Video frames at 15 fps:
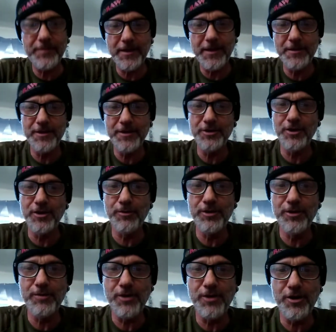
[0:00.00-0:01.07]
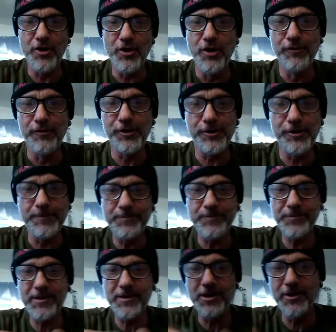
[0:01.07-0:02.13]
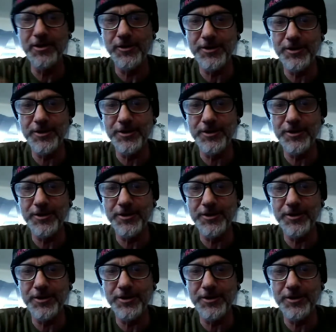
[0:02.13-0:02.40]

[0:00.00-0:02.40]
And then you don't really want to overkill